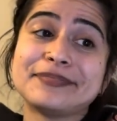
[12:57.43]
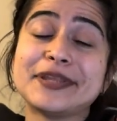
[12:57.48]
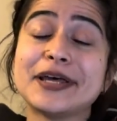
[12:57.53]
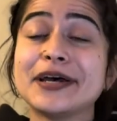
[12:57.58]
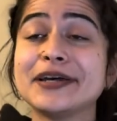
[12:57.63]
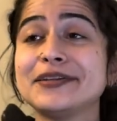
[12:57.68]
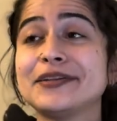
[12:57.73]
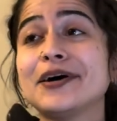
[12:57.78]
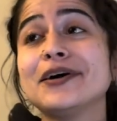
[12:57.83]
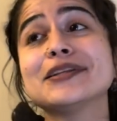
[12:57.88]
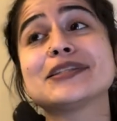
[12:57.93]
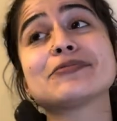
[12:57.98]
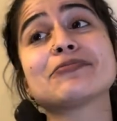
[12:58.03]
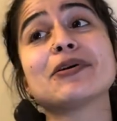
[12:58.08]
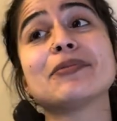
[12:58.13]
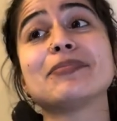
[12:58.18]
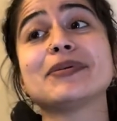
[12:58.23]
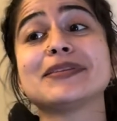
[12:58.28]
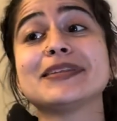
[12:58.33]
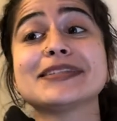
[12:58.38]
The adults
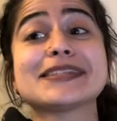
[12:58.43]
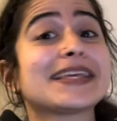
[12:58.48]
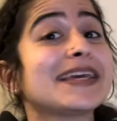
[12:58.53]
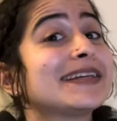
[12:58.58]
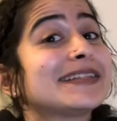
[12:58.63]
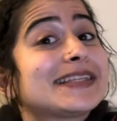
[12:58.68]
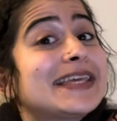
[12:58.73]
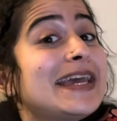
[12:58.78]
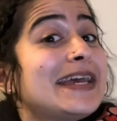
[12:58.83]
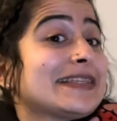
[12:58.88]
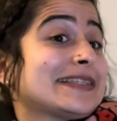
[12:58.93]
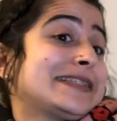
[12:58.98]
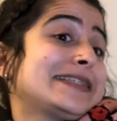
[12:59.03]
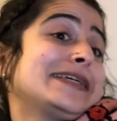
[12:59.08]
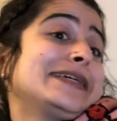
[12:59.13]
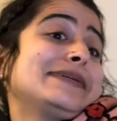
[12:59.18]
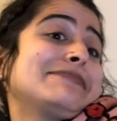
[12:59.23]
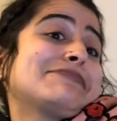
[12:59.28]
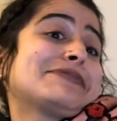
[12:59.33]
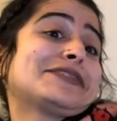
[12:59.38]
weren't, but these kids can't
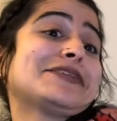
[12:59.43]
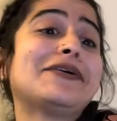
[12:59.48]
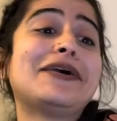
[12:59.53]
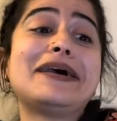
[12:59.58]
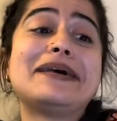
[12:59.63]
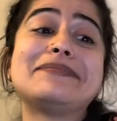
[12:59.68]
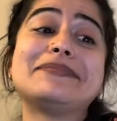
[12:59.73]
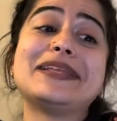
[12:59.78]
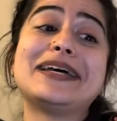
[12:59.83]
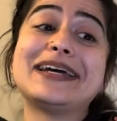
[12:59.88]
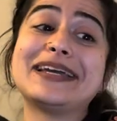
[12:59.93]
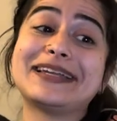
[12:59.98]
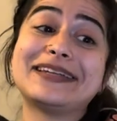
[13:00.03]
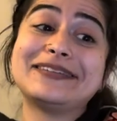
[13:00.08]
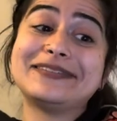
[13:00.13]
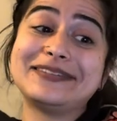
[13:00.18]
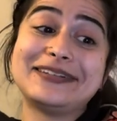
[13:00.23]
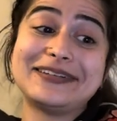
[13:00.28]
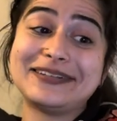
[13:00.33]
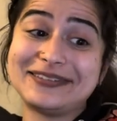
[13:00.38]
sip. So I'm
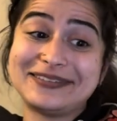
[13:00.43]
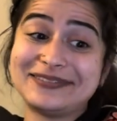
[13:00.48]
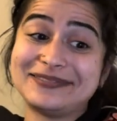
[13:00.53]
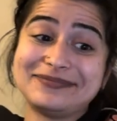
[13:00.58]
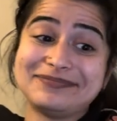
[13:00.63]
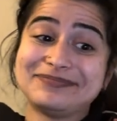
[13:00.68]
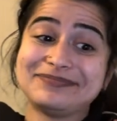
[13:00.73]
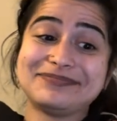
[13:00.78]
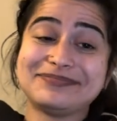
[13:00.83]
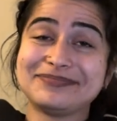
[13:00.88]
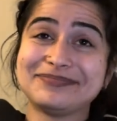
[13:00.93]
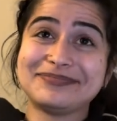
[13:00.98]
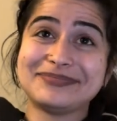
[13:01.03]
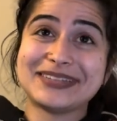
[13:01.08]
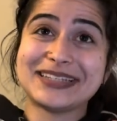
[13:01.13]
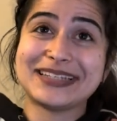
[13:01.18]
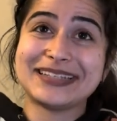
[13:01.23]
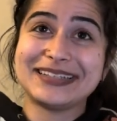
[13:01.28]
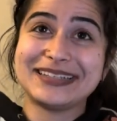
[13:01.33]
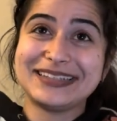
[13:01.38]
like,
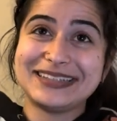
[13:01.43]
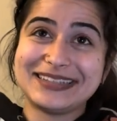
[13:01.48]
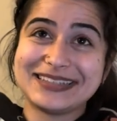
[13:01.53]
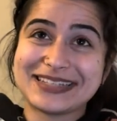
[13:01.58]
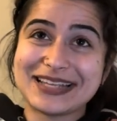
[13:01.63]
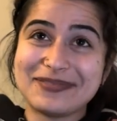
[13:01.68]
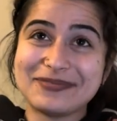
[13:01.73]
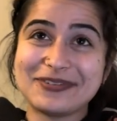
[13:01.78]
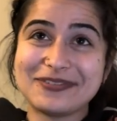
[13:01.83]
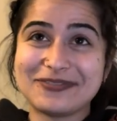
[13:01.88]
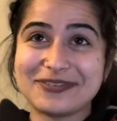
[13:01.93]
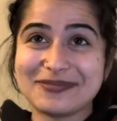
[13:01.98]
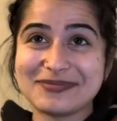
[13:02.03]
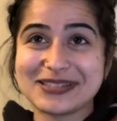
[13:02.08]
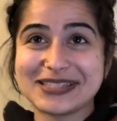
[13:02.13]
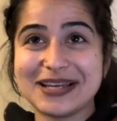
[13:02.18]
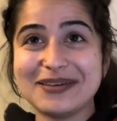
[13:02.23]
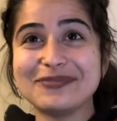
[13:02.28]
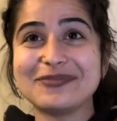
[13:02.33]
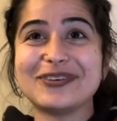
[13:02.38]
coming from
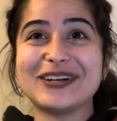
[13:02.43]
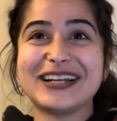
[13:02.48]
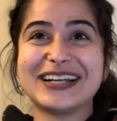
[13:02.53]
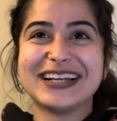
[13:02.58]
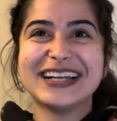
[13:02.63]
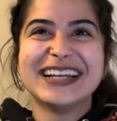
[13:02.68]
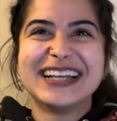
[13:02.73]
somewhere.